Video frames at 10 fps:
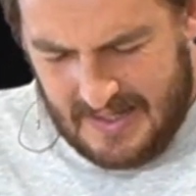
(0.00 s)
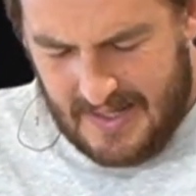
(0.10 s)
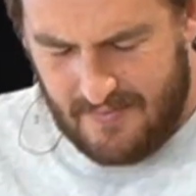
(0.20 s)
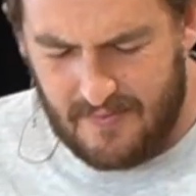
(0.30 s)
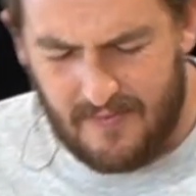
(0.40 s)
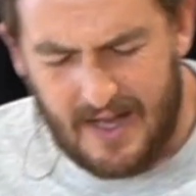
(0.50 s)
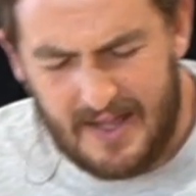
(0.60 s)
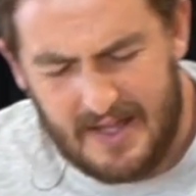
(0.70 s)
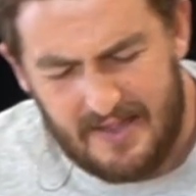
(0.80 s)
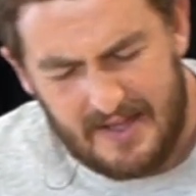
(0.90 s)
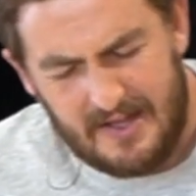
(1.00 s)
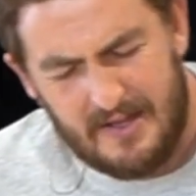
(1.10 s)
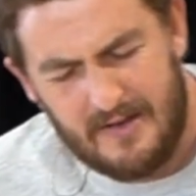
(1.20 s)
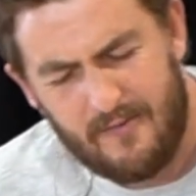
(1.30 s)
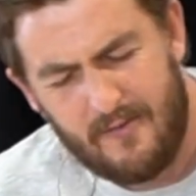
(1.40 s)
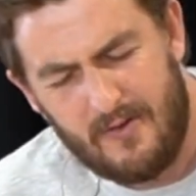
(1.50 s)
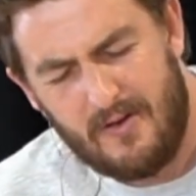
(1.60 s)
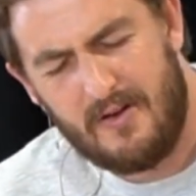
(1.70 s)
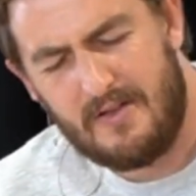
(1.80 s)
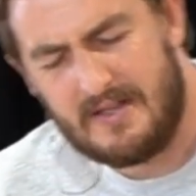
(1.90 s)
Heavenly Father, thank you
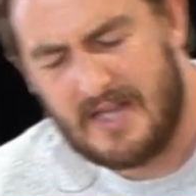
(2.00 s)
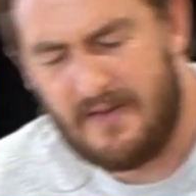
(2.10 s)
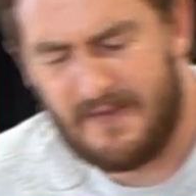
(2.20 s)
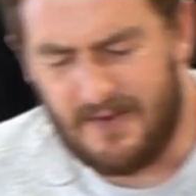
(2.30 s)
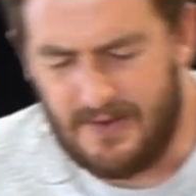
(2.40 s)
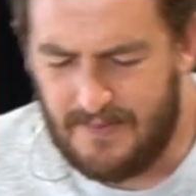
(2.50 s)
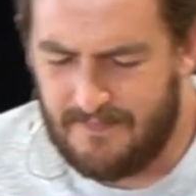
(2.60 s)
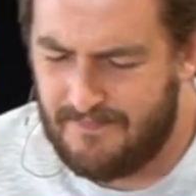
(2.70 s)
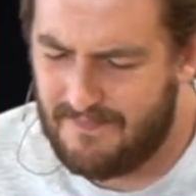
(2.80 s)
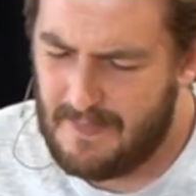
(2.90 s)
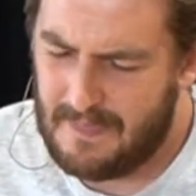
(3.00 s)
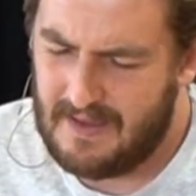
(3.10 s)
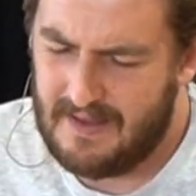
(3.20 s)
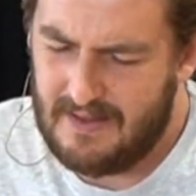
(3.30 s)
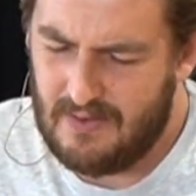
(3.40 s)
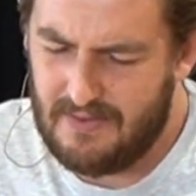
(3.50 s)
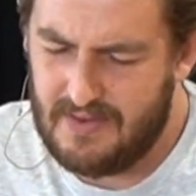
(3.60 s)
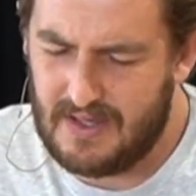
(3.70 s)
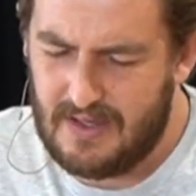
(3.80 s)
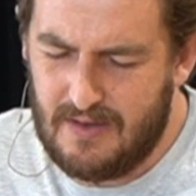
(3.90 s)
for this afternoon. Lord,
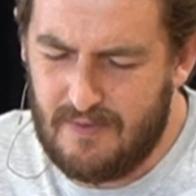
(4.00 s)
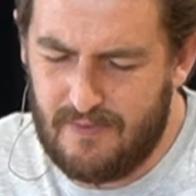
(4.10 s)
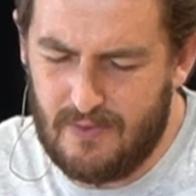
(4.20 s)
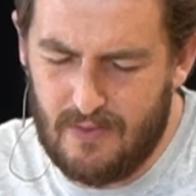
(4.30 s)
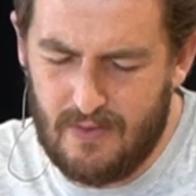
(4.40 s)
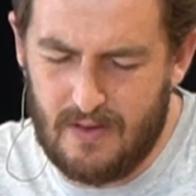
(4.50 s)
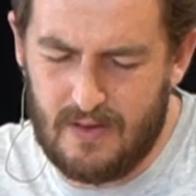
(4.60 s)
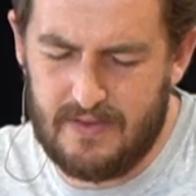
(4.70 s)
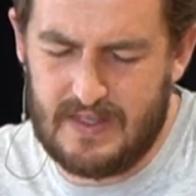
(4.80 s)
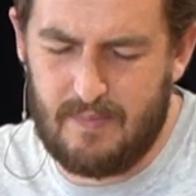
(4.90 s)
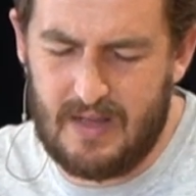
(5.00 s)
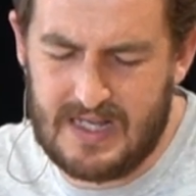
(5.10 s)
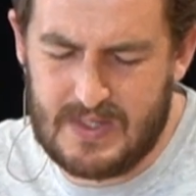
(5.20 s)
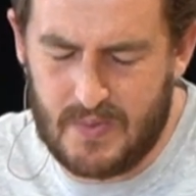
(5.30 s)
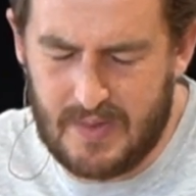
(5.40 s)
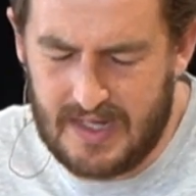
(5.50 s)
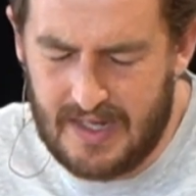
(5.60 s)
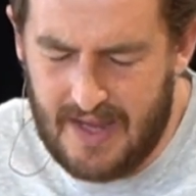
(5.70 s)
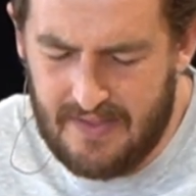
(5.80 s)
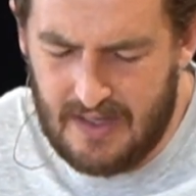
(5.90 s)
thank you for this place where we can
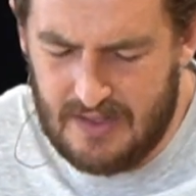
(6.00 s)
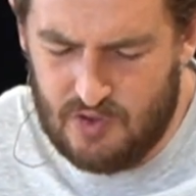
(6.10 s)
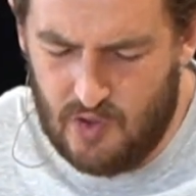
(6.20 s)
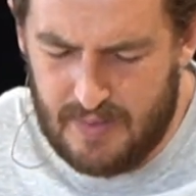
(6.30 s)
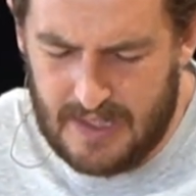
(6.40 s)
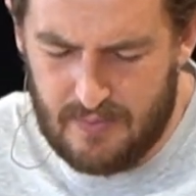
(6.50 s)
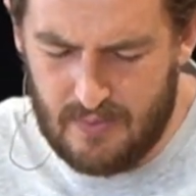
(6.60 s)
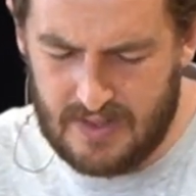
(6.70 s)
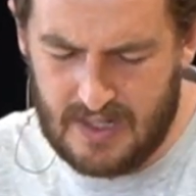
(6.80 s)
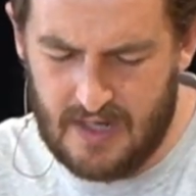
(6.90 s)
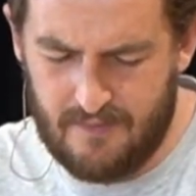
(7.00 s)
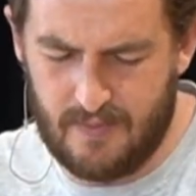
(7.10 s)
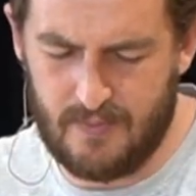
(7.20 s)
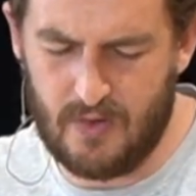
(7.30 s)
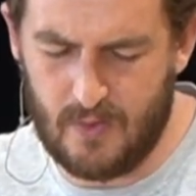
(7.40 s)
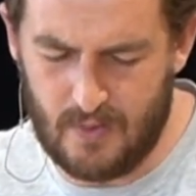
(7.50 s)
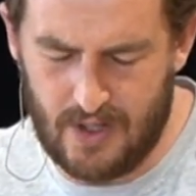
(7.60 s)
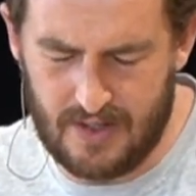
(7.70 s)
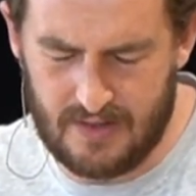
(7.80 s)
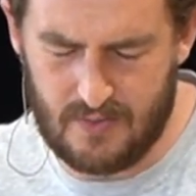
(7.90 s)
gather as your people to hear from your
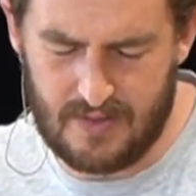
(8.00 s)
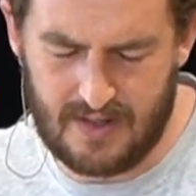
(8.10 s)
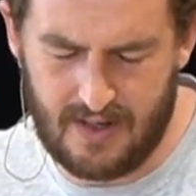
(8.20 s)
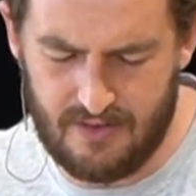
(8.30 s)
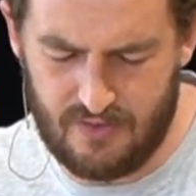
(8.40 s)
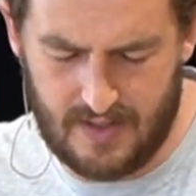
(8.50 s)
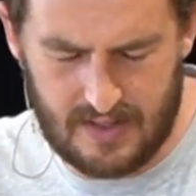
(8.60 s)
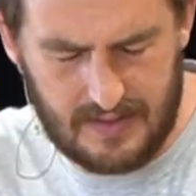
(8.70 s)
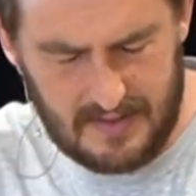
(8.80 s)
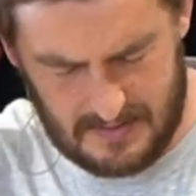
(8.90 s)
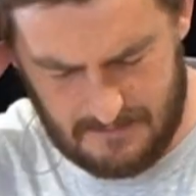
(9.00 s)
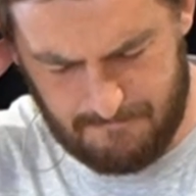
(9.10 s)
word and to encourage one another.